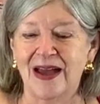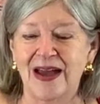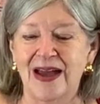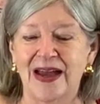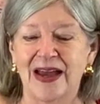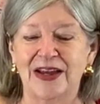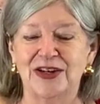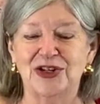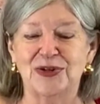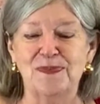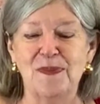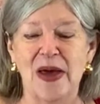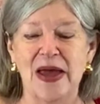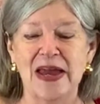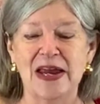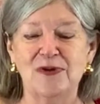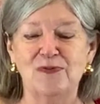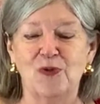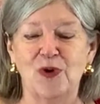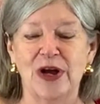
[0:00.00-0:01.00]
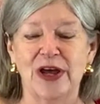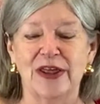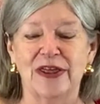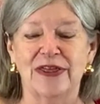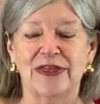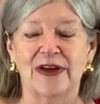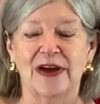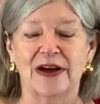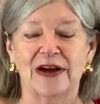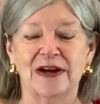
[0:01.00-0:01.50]
It's made
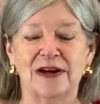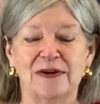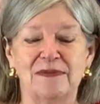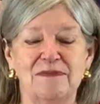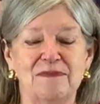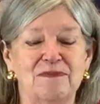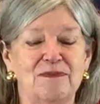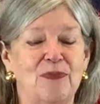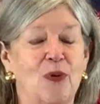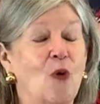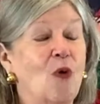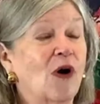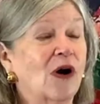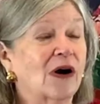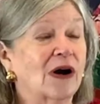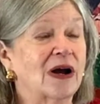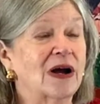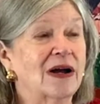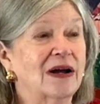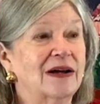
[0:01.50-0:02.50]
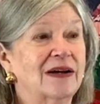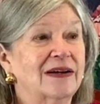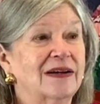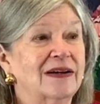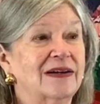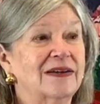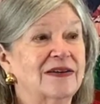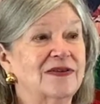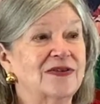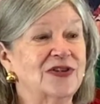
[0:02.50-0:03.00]
with pork,
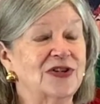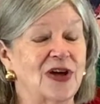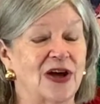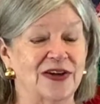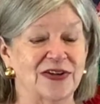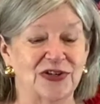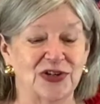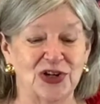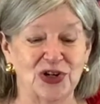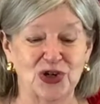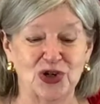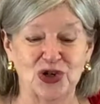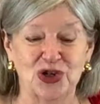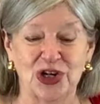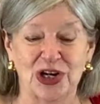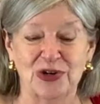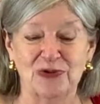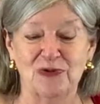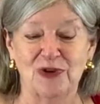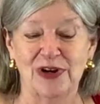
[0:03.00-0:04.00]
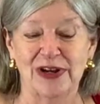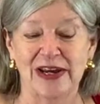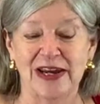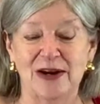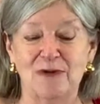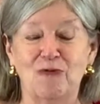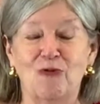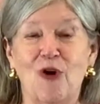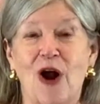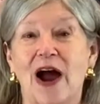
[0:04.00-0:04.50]
sausage, generally
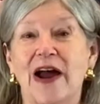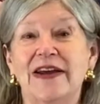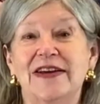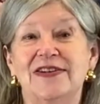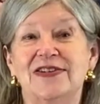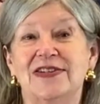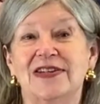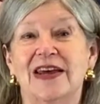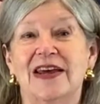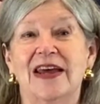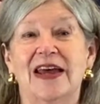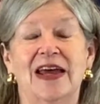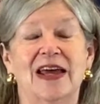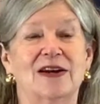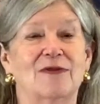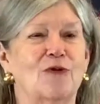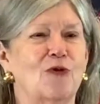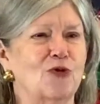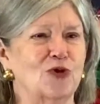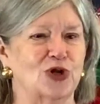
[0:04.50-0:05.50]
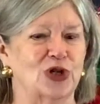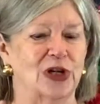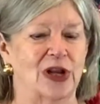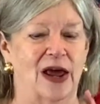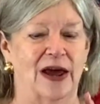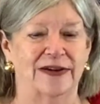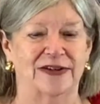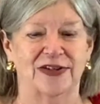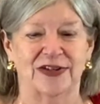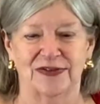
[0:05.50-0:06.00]
rice, and of course
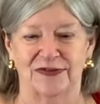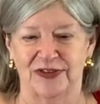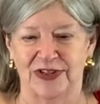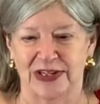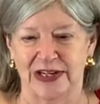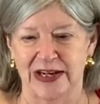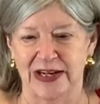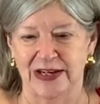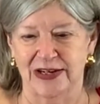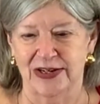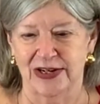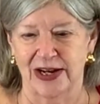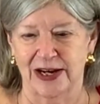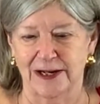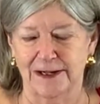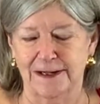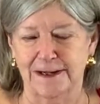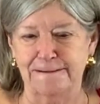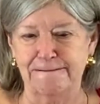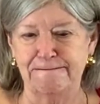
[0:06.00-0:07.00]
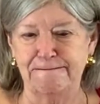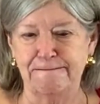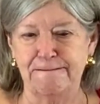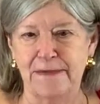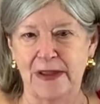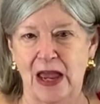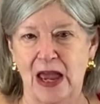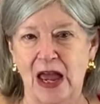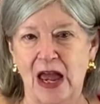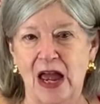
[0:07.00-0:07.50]
lots of seasonings.
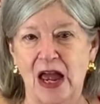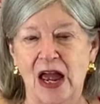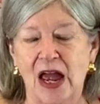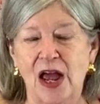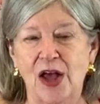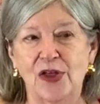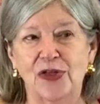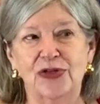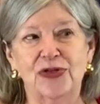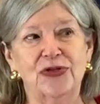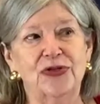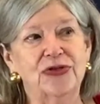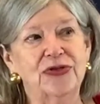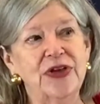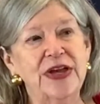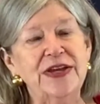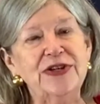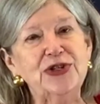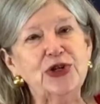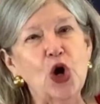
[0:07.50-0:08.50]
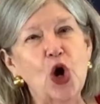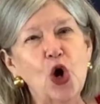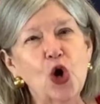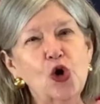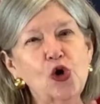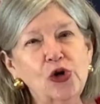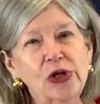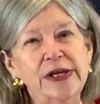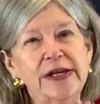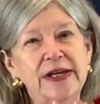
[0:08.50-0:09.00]
These
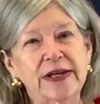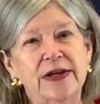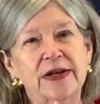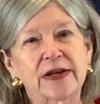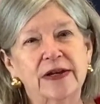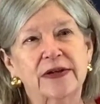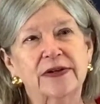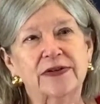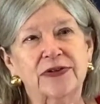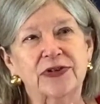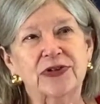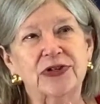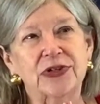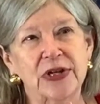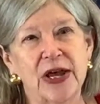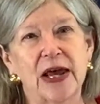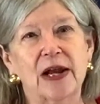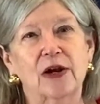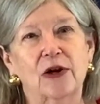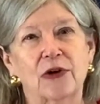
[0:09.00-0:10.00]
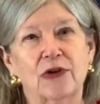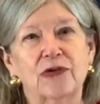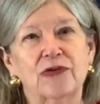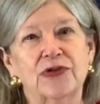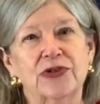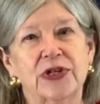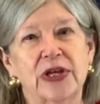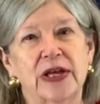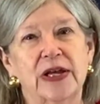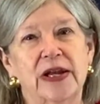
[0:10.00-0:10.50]
early
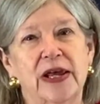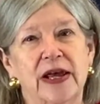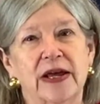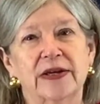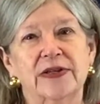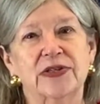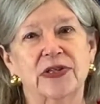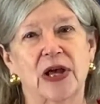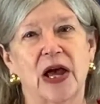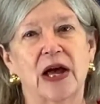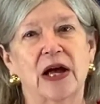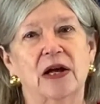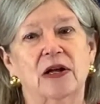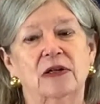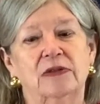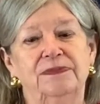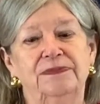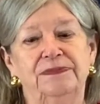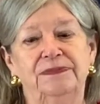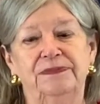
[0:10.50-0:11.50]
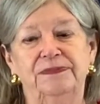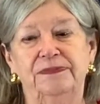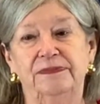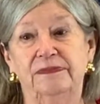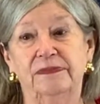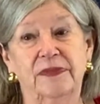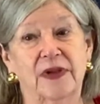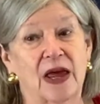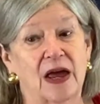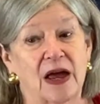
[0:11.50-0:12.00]
settlers in exile,
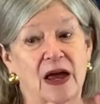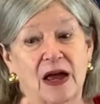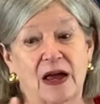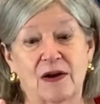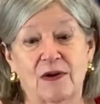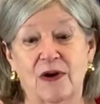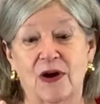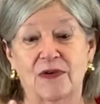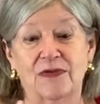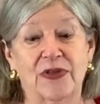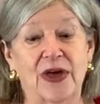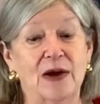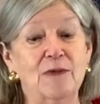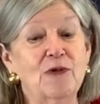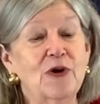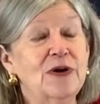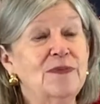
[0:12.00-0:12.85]
they were